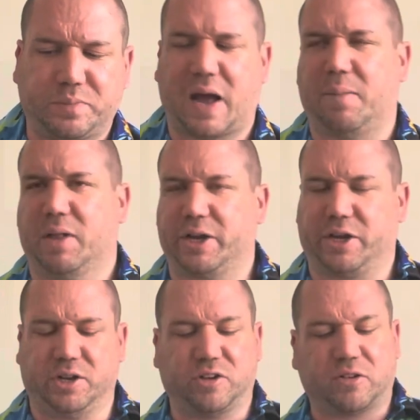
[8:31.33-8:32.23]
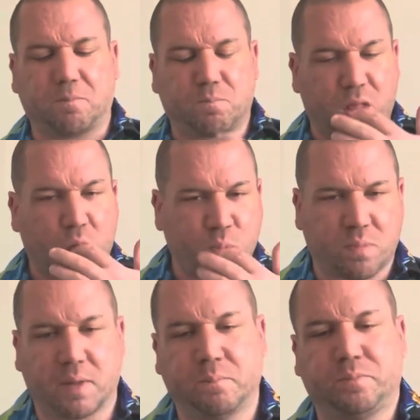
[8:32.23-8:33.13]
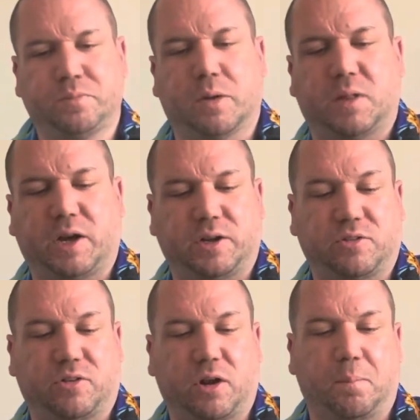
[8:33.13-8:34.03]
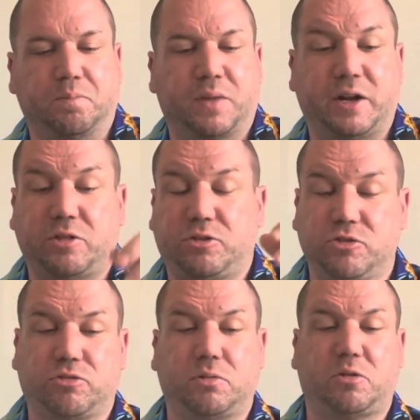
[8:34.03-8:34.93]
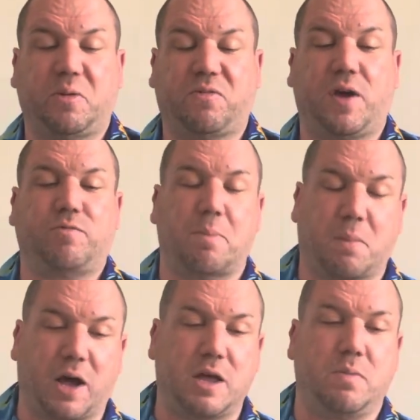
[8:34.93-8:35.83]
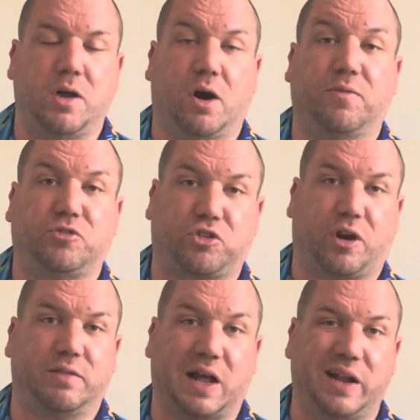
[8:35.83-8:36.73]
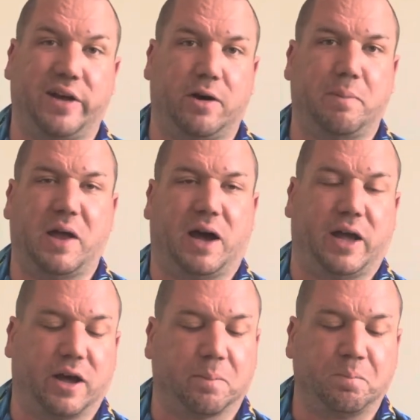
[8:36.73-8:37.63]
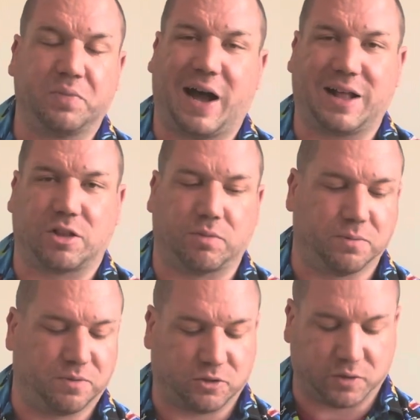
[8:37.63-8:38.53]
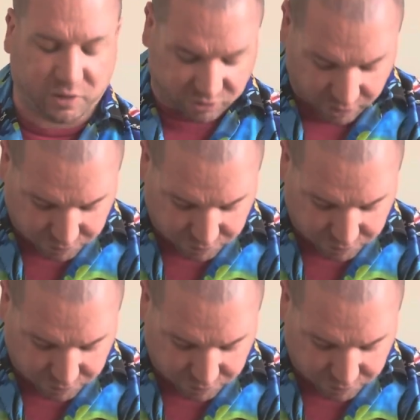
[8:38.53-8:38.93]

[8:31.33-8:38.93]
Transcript: I'm liking this. I'm liking this a lot. And it does, to be fair, remind me of trying that little bit I had at the Rum Festival itself